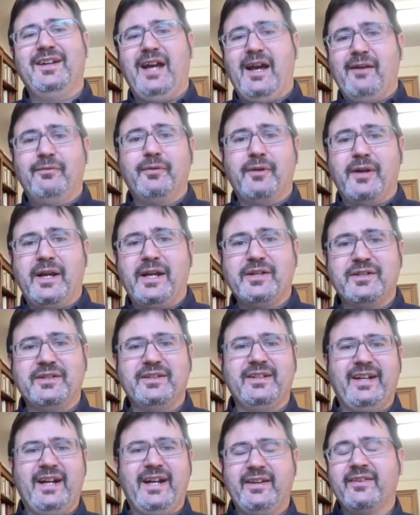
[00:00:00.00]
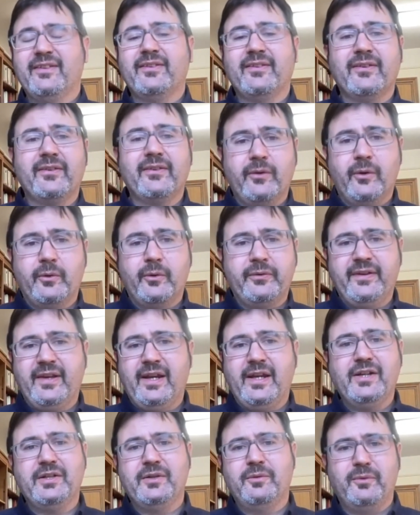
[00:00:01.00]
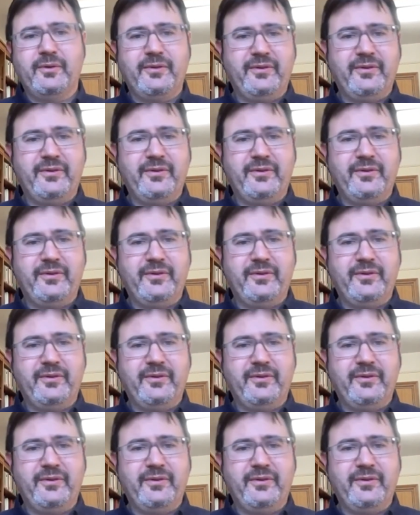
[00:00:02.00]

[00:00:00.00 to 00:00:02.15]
Afro-Asian Writers Association